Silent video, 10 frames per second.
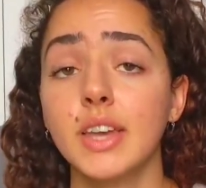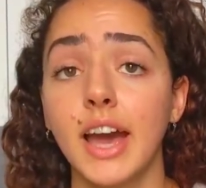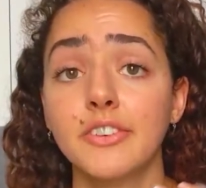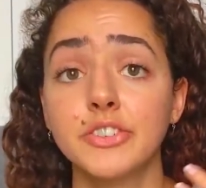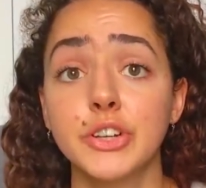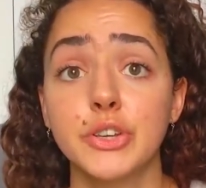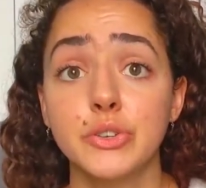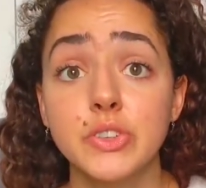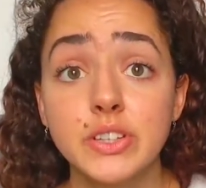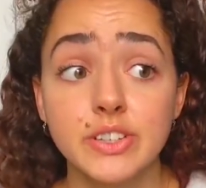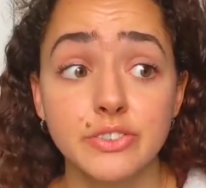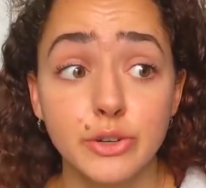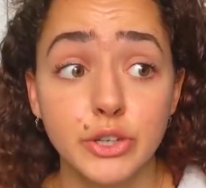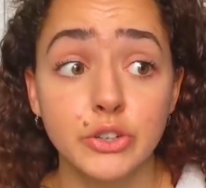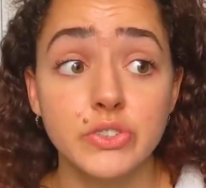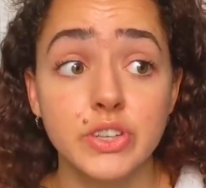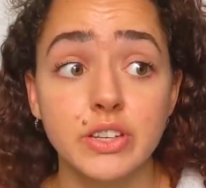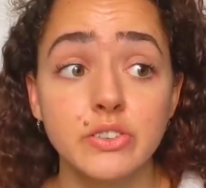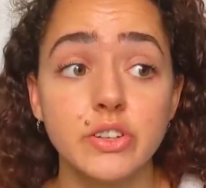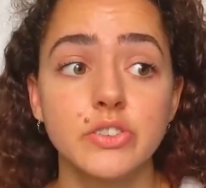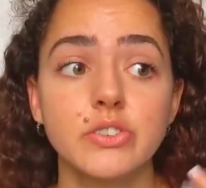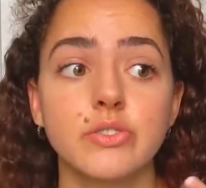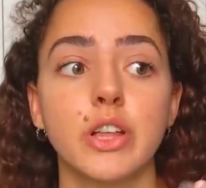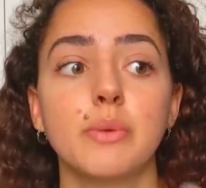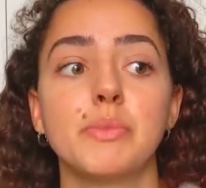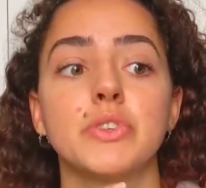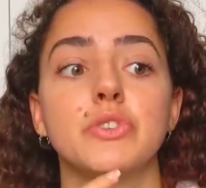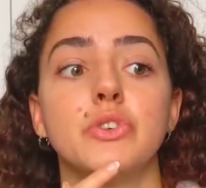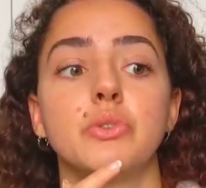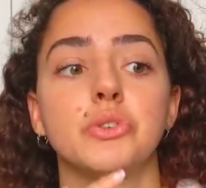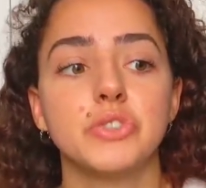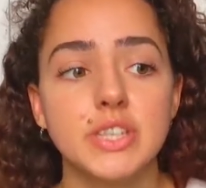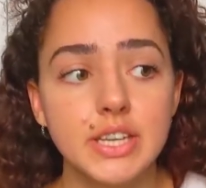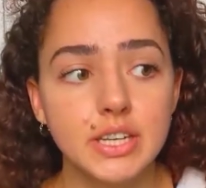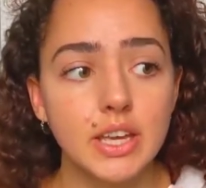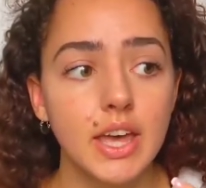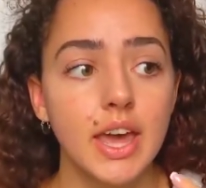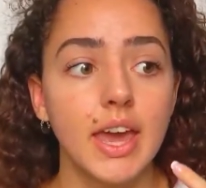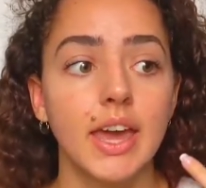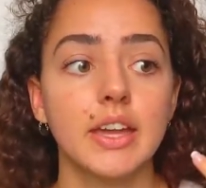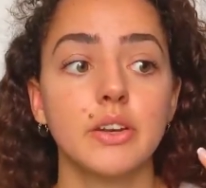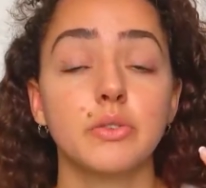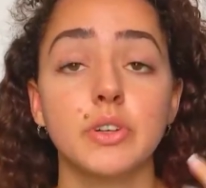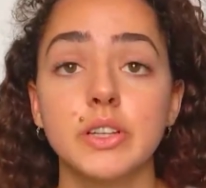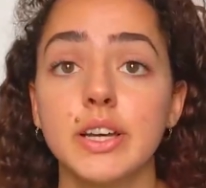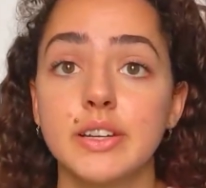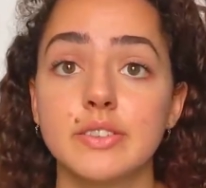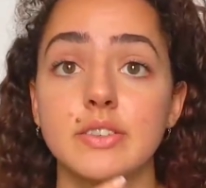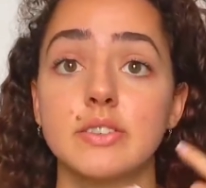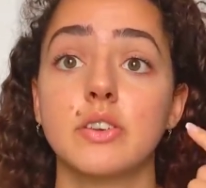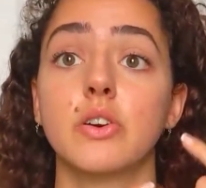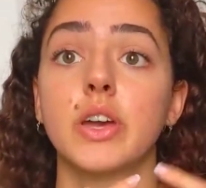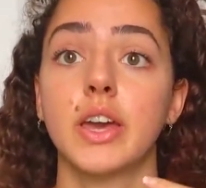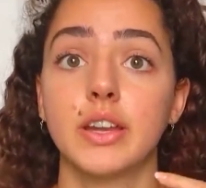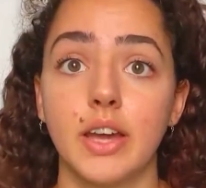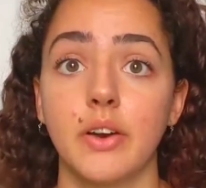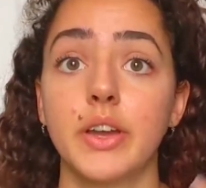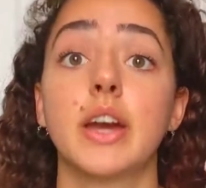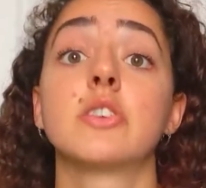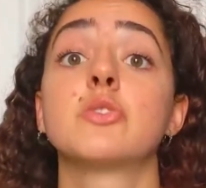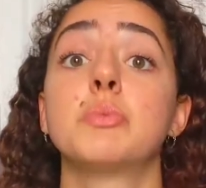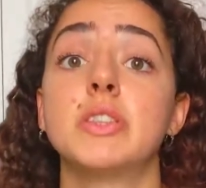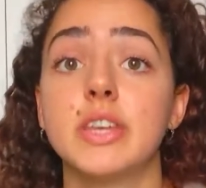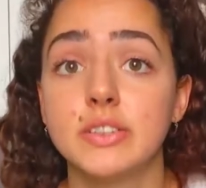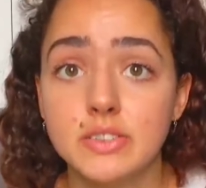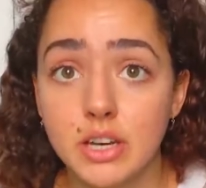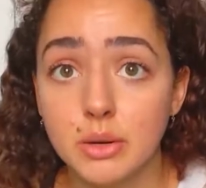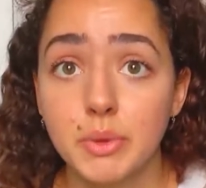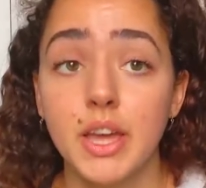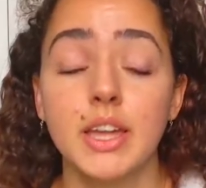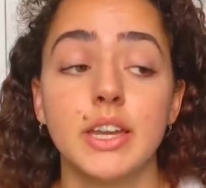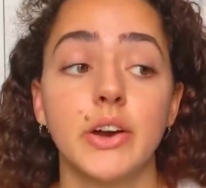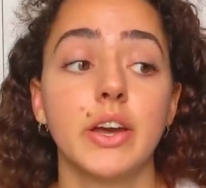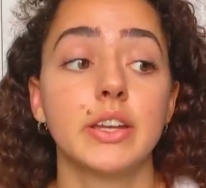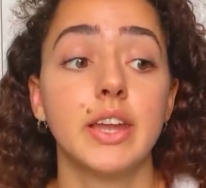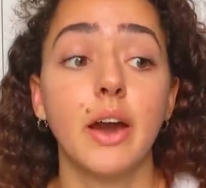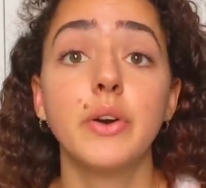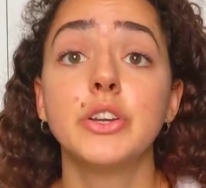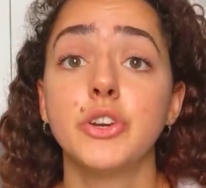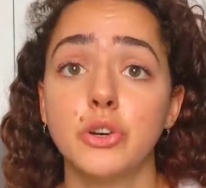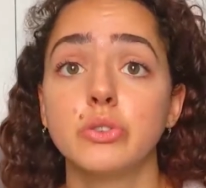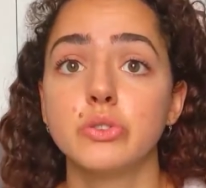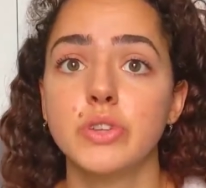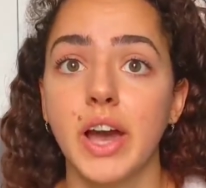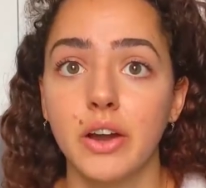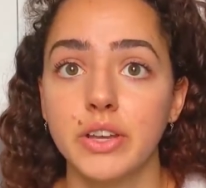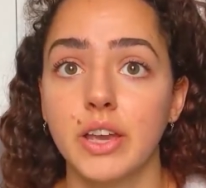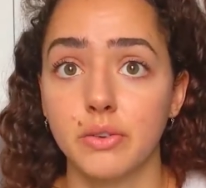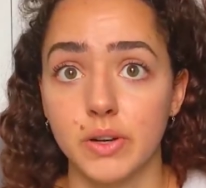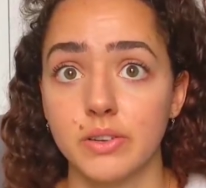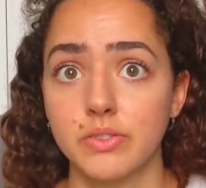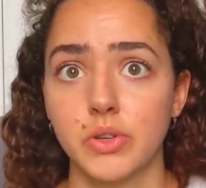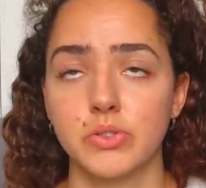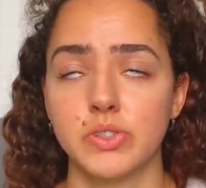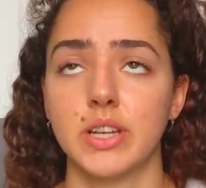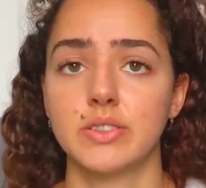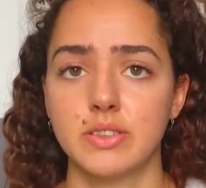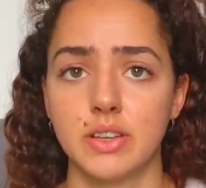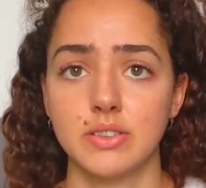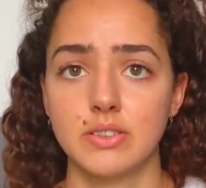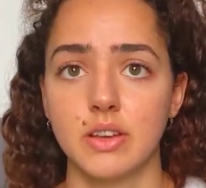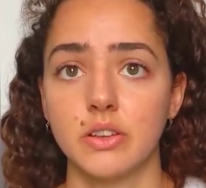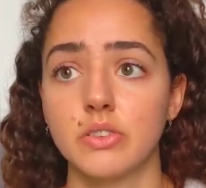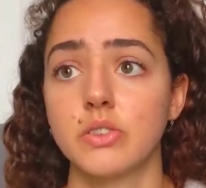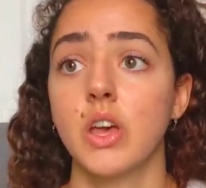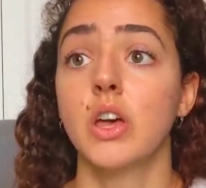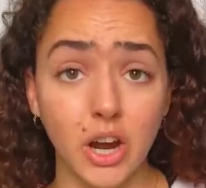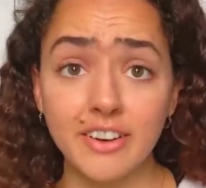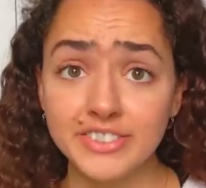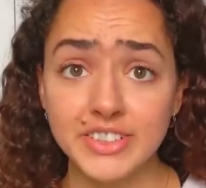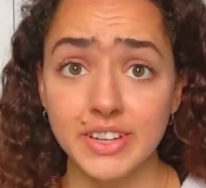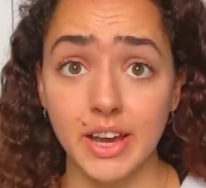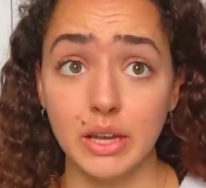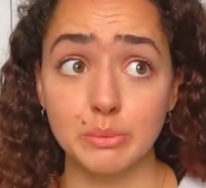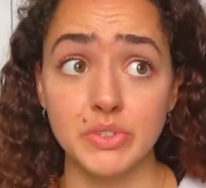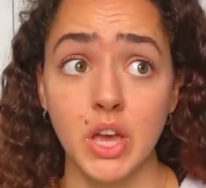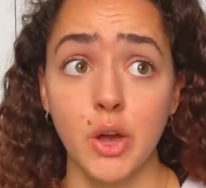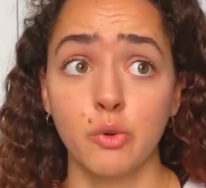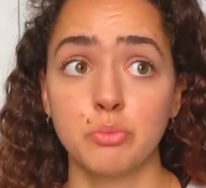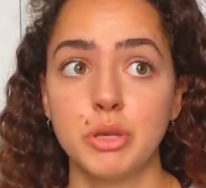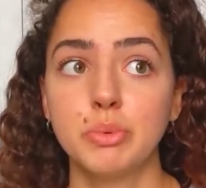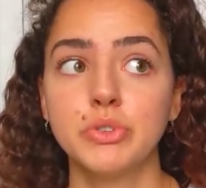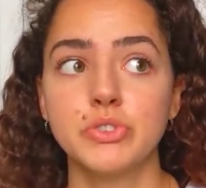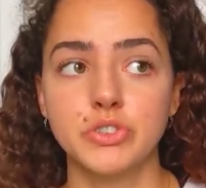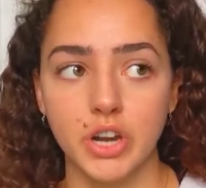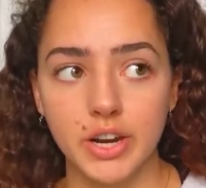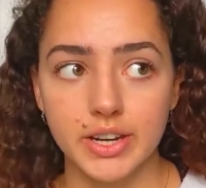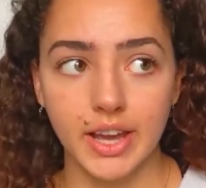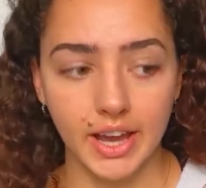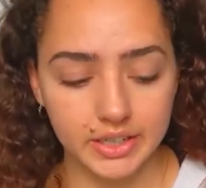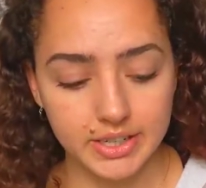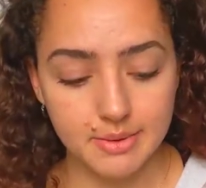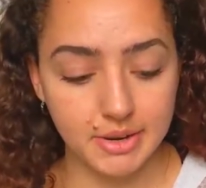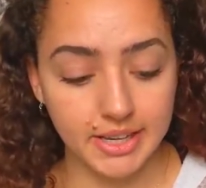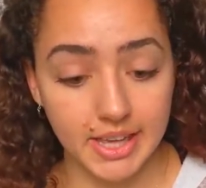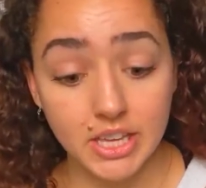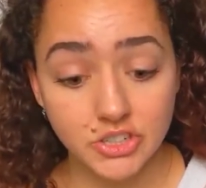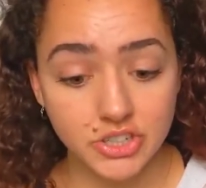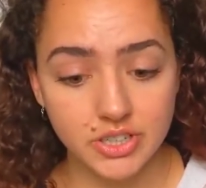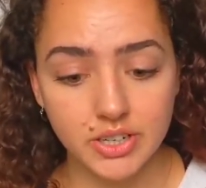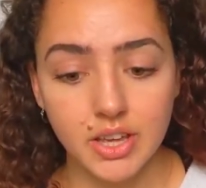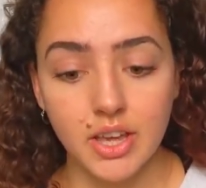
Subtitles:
after using differin, your skin starts to develop this new routine, and it realizes, okay, now I gotta speed things up. Now it knows how to get rid of those dead skin cells. And oftentimes when people start an acne medication